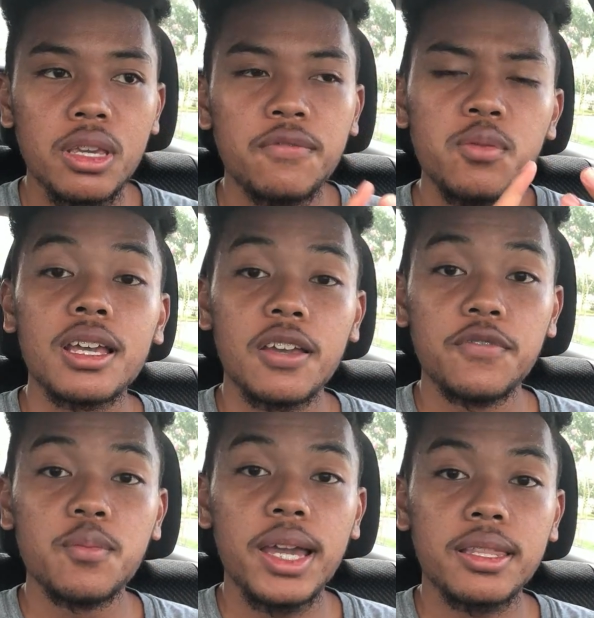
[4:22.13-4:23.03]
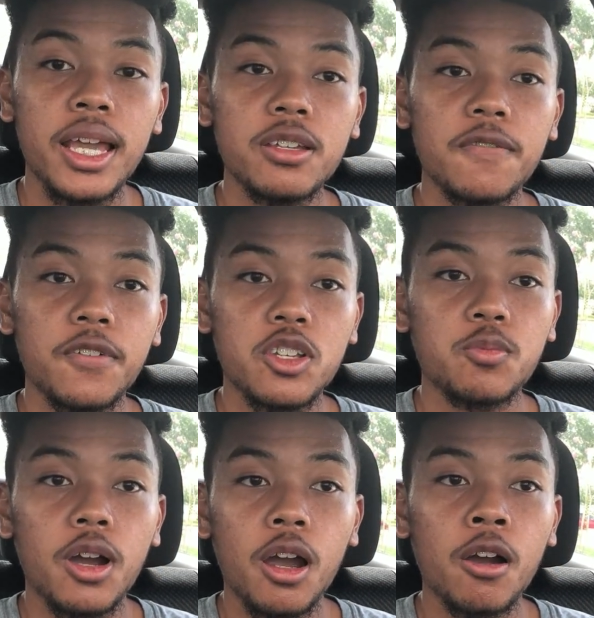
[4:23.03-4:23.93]
if you make that your first
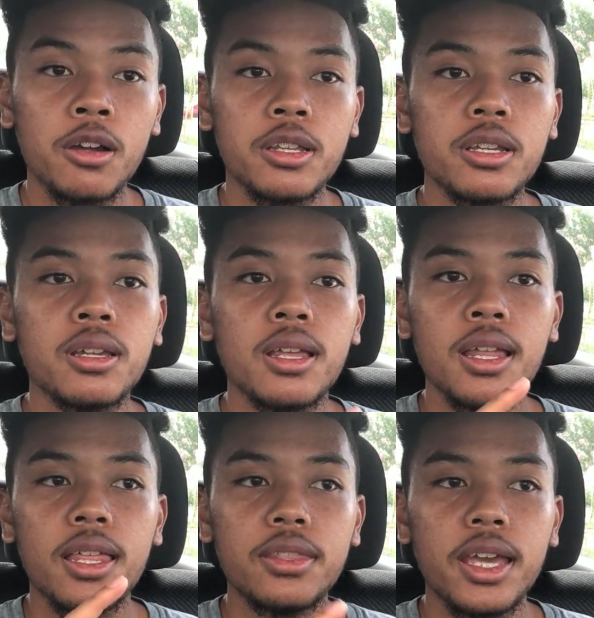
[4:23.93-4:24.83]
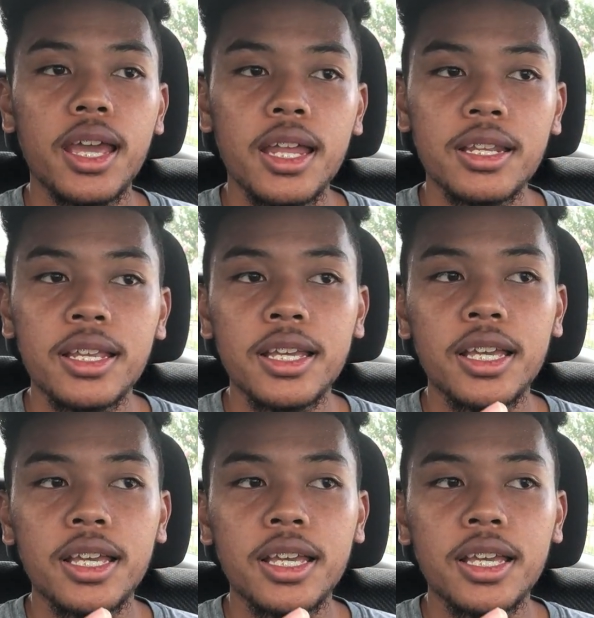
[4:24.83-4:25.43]
priority, then